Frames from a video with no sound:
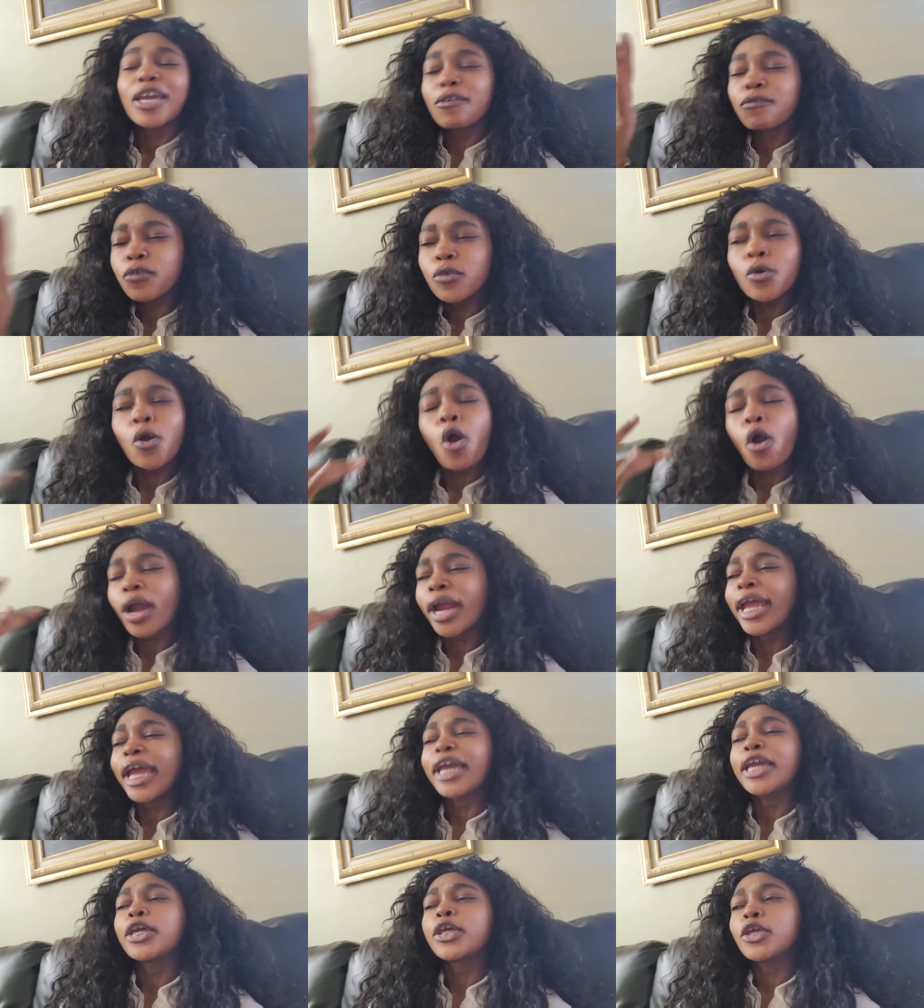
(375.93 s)
If you are
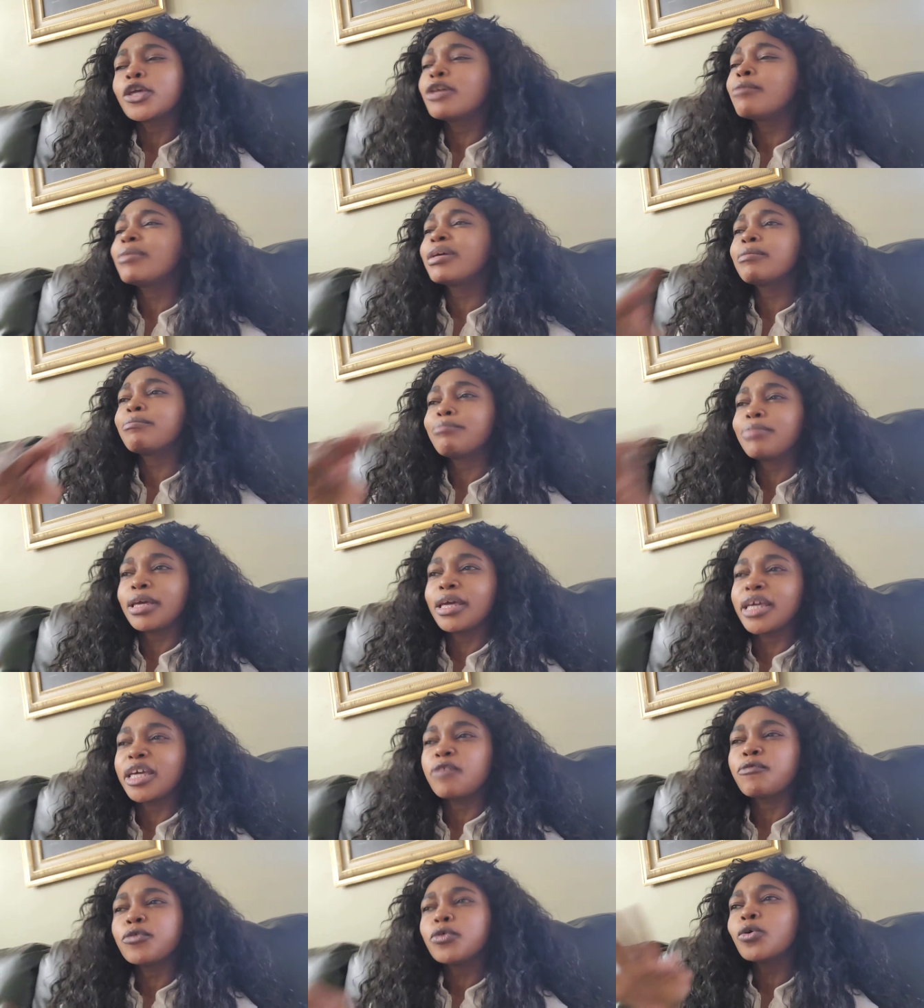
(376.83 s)
a human
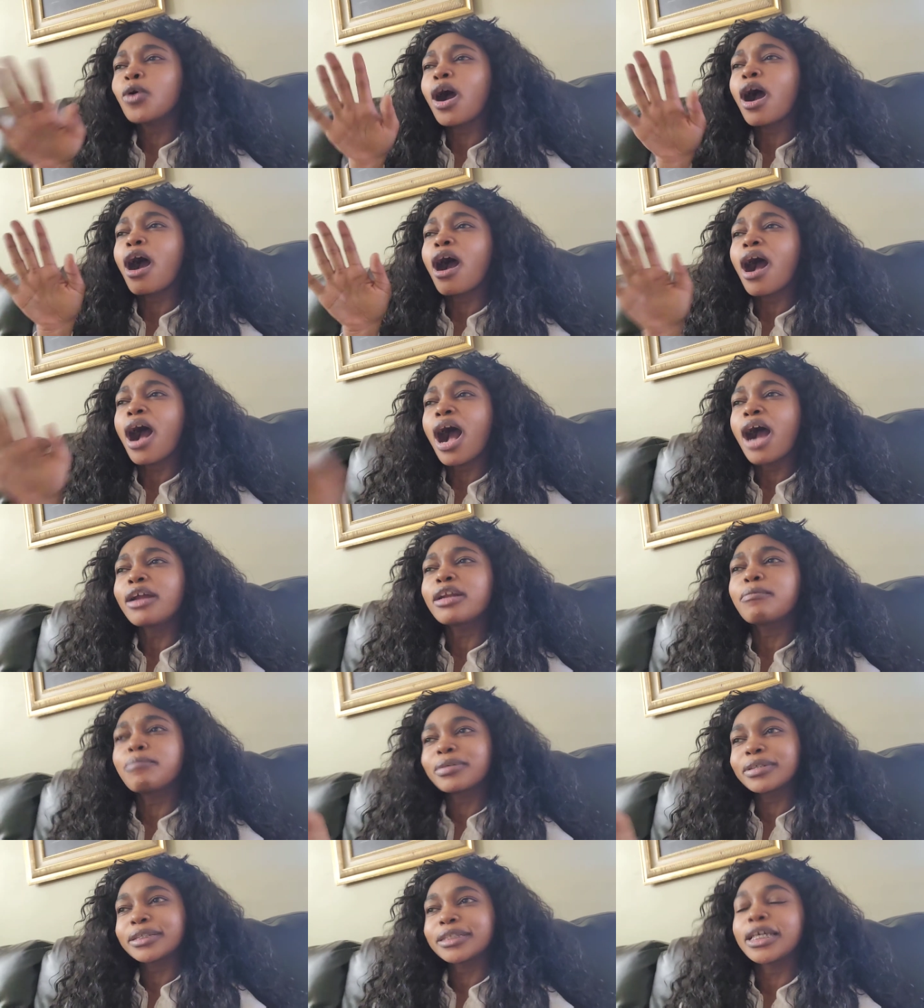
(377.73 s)
being, if you are a
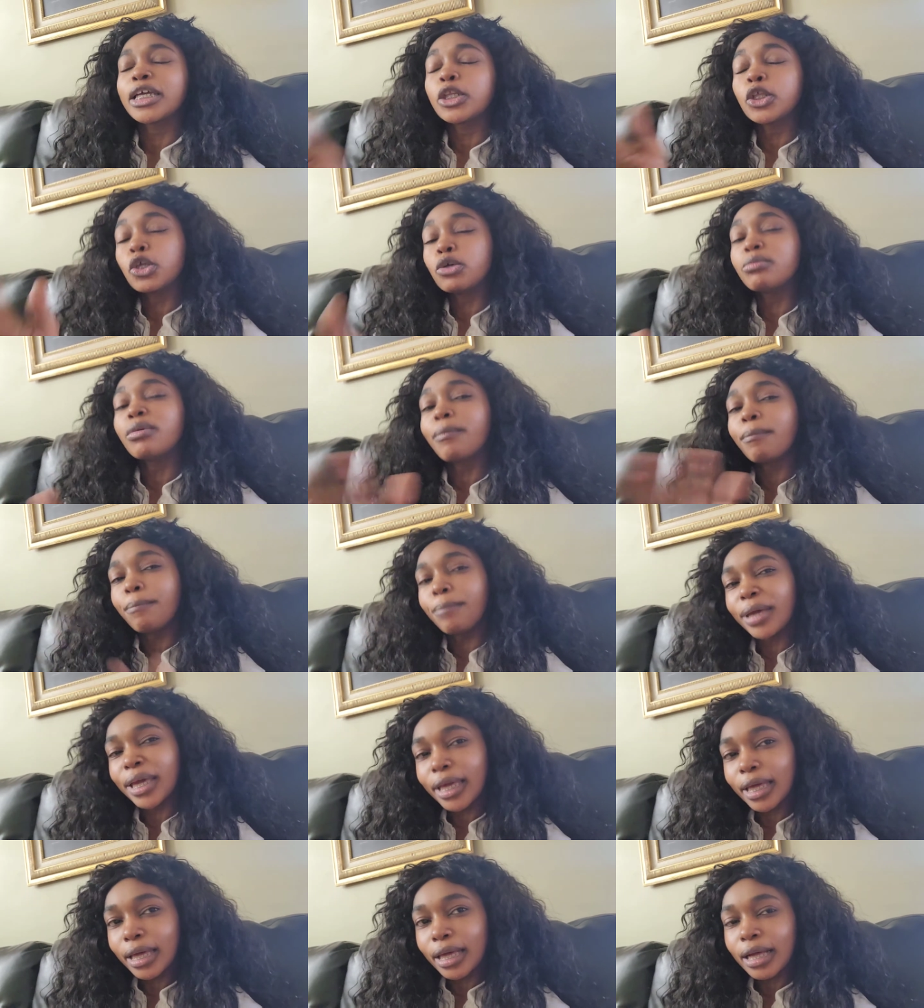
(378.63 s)
hundred percent human
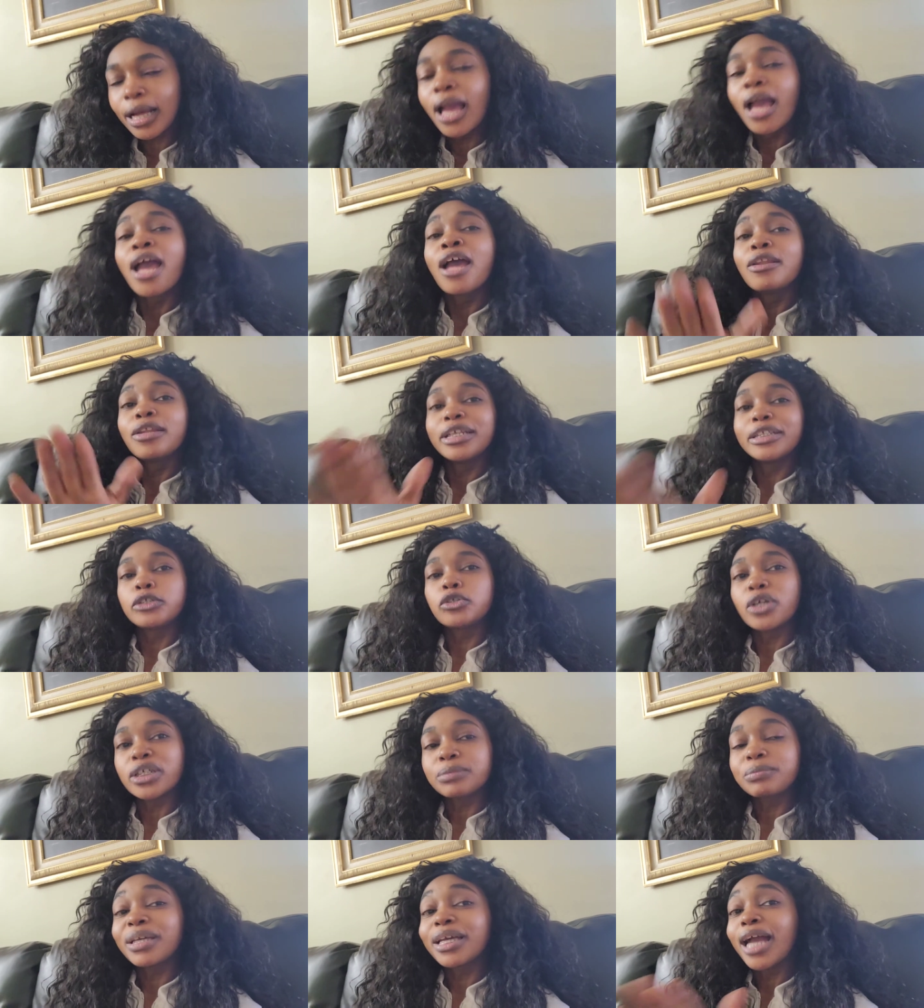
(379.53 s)
being, then
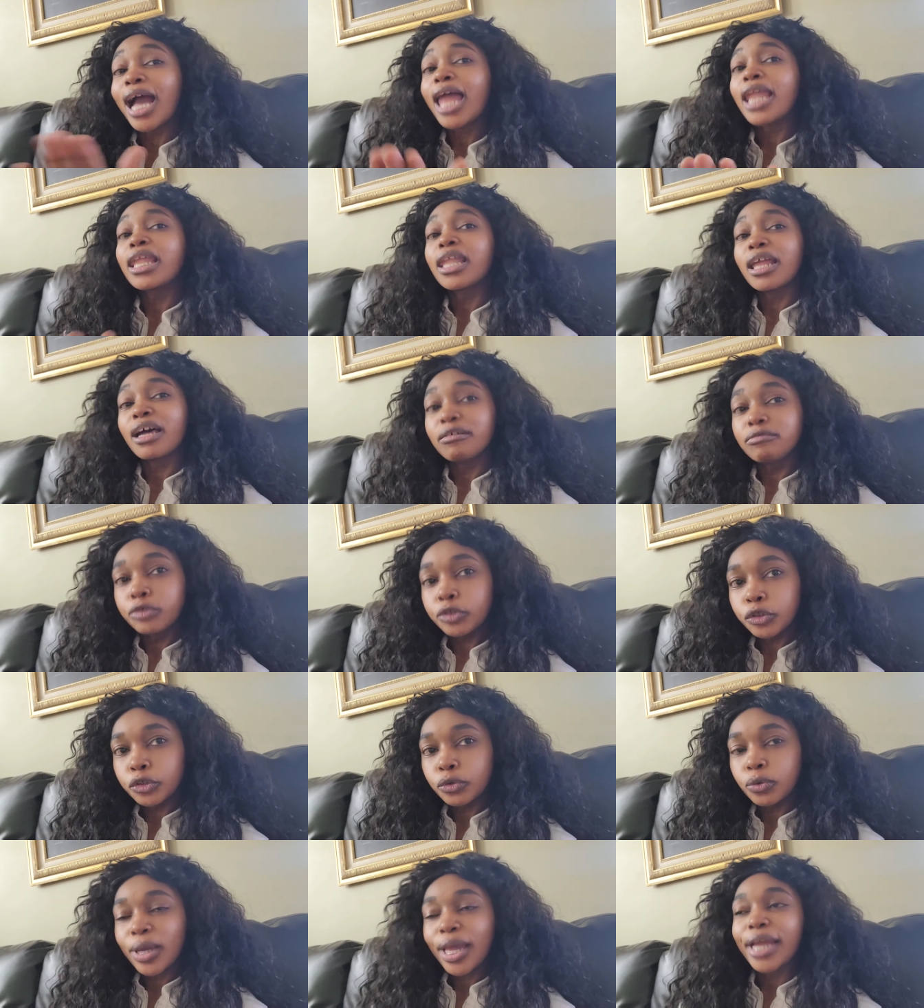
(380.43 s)
trust me, God
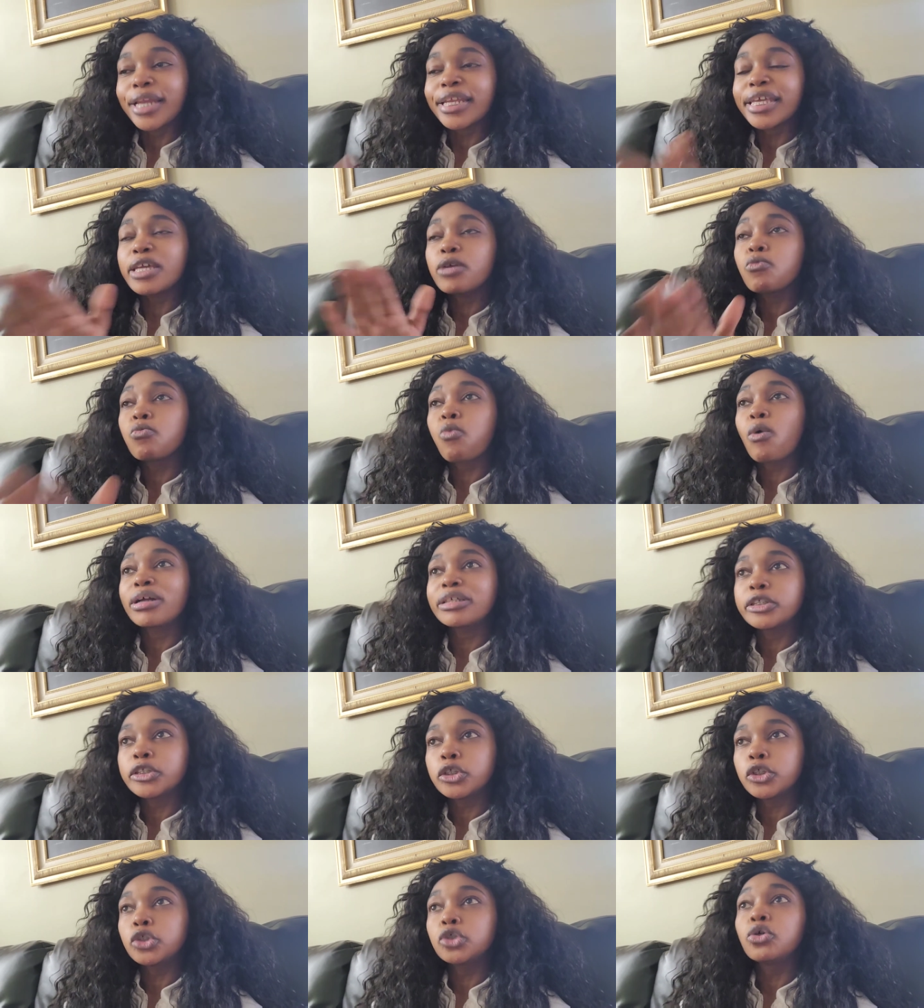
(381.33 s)
loves you and He
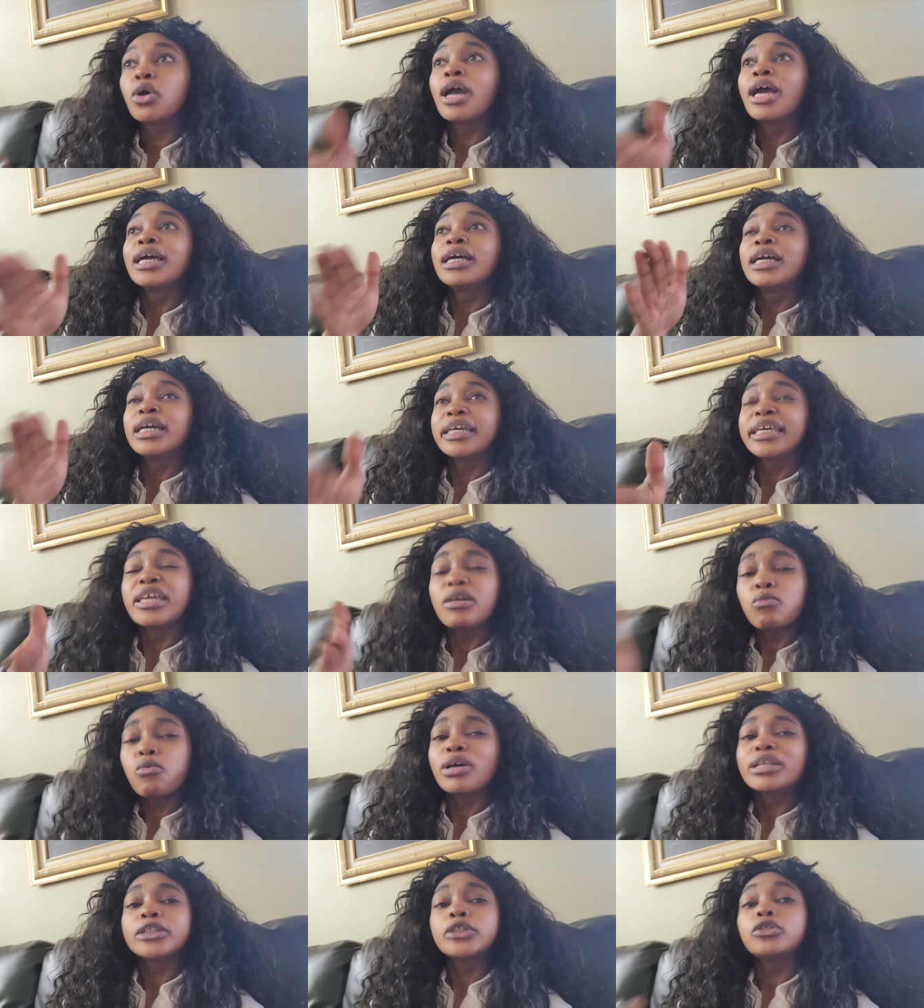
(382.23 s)
wants you, He
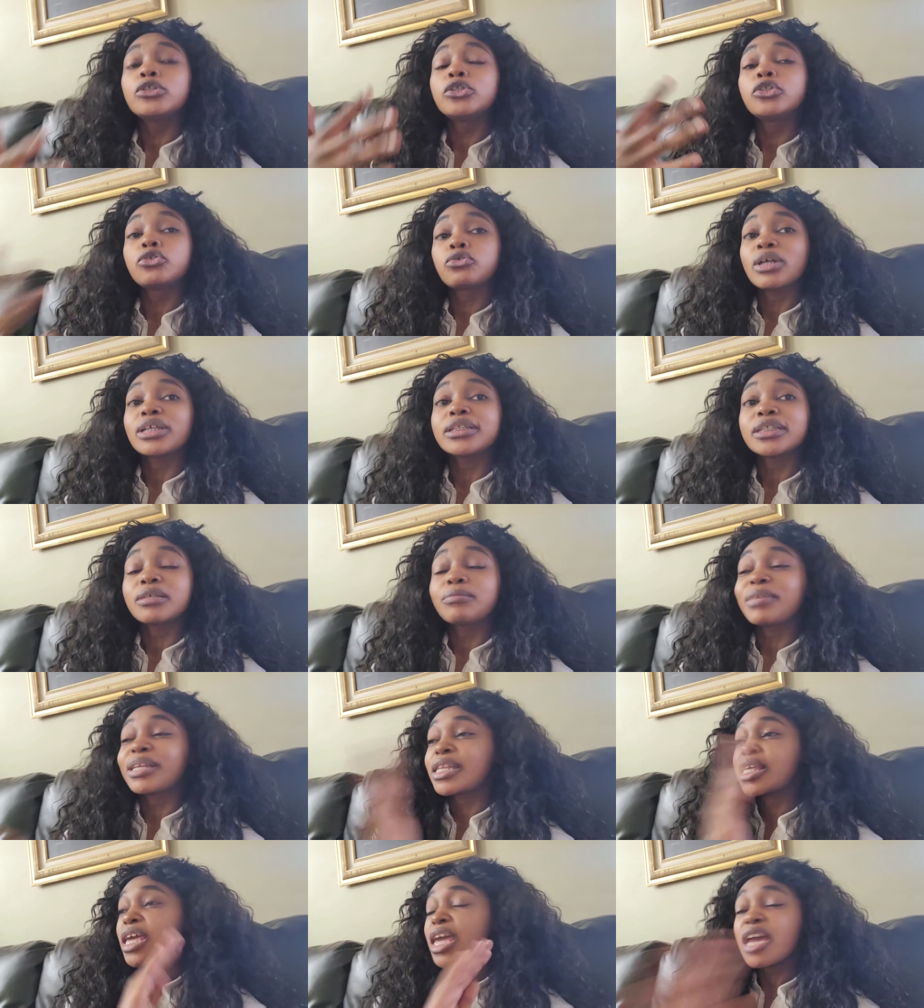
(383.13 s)
wants you to trust
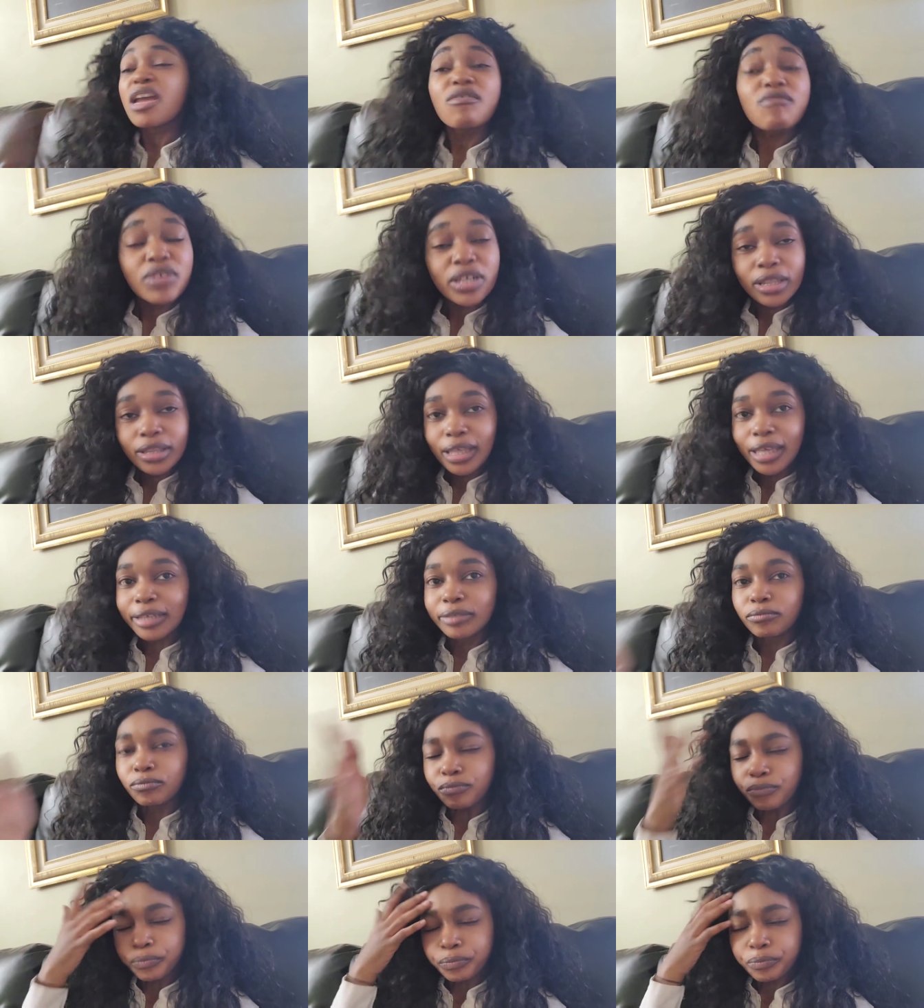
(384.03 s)
Him in everything